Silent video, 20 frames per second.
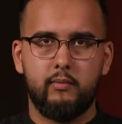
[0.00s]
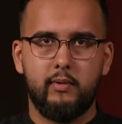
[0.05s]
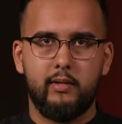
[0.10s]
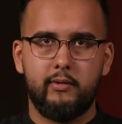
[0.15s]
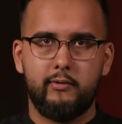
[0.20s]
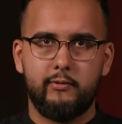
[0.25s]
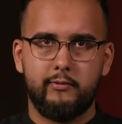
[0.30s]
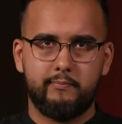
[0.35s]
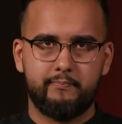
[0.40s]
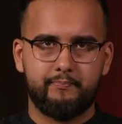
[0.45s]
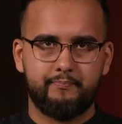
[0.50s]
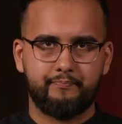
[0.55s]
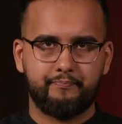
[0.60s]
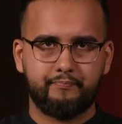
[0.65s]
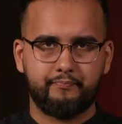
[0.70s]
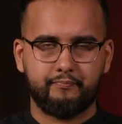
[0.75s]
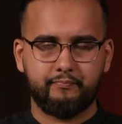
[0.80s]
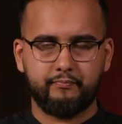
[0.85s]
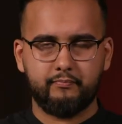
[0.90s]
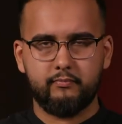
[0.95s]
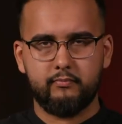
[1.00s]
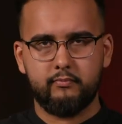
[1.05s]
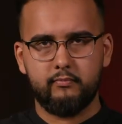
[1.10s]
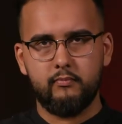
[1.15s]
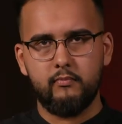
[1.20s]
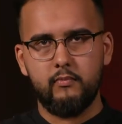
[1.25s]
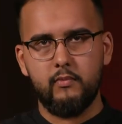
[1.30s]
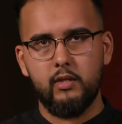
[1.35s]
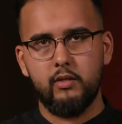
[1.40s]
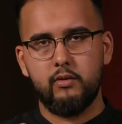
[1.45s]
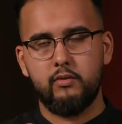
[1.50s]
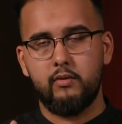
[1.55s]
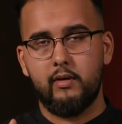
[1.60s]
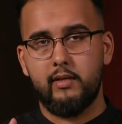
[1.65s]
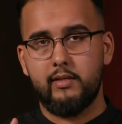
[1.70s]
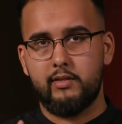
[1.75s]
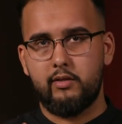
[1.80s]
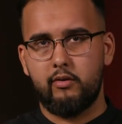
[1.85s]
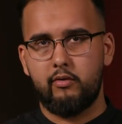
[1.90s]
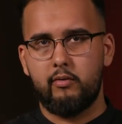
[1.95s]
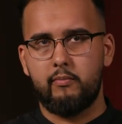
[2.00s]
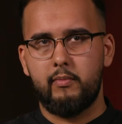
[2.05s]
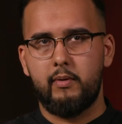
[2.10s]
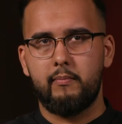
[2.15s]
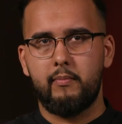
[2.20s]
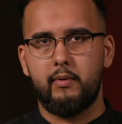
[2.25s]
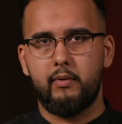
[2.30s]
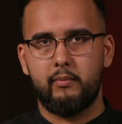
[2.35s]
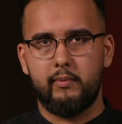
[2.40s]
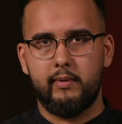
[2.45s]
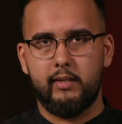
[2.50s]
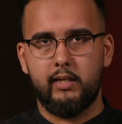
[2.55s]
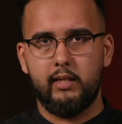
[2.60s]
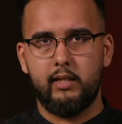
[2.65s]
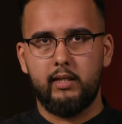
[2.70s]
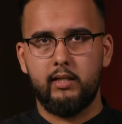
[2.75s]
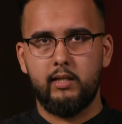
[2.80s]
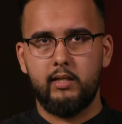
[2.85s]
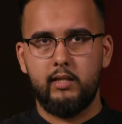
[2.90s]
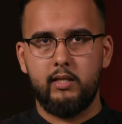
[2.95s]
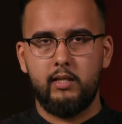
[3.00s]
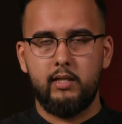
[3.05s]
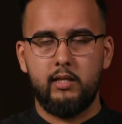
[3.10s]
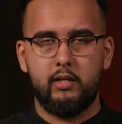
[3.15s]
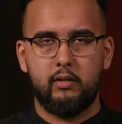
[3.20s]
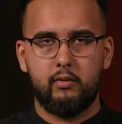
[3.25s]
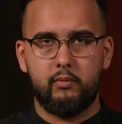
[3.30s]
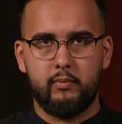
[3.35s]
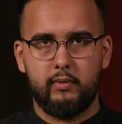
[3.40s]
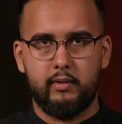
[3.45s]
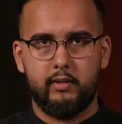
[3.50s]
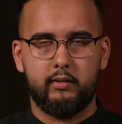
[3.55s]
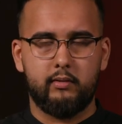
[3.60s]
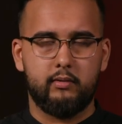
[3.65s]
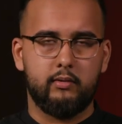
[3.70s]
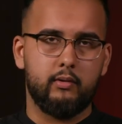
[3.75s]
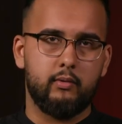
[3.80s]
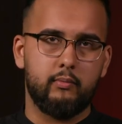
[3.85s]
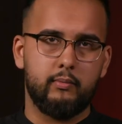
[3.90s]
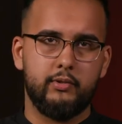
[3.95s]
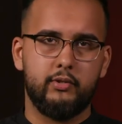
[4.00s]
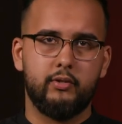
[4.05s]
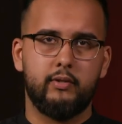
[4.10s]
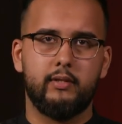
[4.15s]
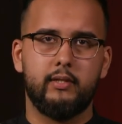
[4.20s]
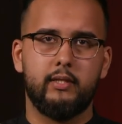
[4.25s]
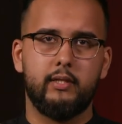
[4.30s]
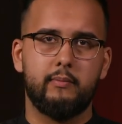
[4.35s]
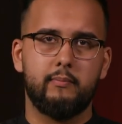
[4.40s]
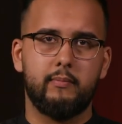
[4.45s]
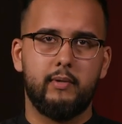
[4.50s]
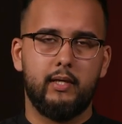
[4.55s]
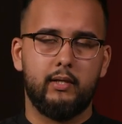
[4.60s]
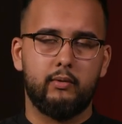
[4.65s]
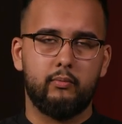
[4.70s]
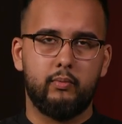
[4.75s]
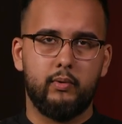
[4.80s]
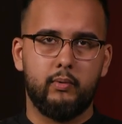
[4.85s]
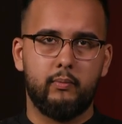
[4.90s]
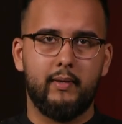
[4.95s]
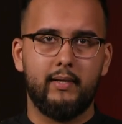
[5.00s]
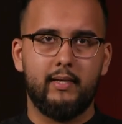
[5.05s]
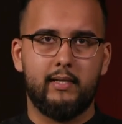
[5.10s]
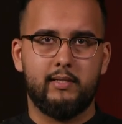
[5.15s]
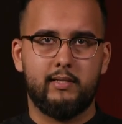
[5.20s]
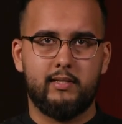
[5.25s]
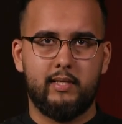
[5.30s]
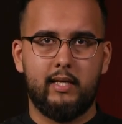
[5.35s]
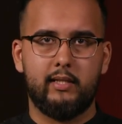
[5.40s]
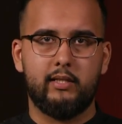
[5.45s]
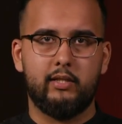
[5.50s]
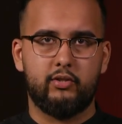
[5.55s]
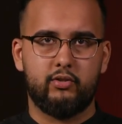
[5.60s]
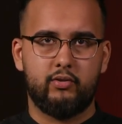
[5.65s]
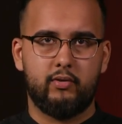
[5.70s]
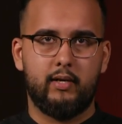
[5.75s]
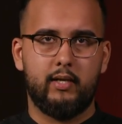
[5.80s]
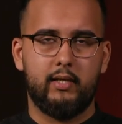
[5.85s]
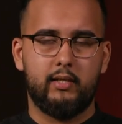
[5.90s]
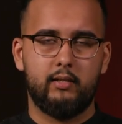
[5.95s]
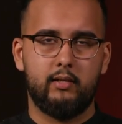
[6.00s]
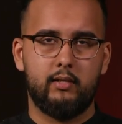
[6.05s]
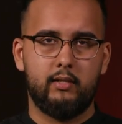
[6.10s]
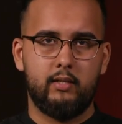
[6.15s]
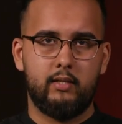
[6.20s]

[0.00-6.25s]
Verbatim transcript: why not? So I still remember we we you know we joined them and we went inside the shrine,